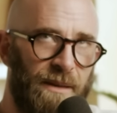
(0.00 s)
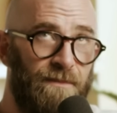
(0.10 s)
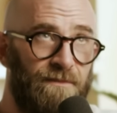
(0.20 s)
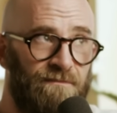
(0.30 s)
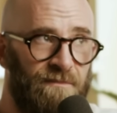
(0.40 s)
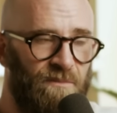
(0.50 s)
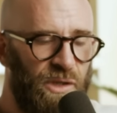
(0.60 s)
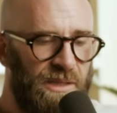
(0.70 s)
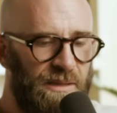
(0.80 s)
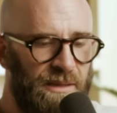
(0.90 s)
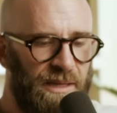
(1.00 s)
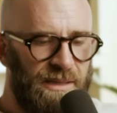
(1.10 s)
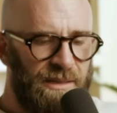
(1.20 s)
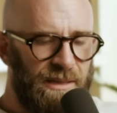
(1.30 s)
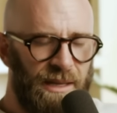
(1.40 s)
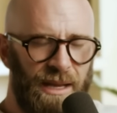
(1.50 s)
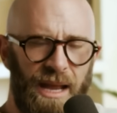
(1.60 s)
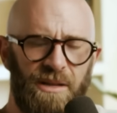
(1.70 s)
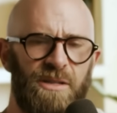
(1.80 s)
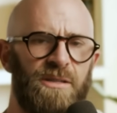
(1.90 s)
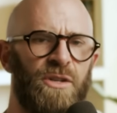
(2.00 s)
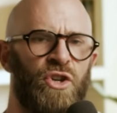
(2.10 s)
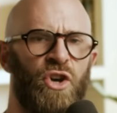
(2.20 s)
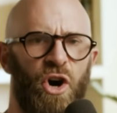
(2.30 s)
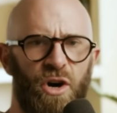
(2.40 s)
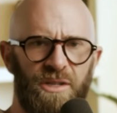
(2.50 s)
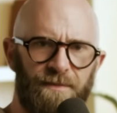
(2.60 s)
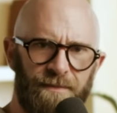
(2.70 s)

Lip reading: him was this connection to God.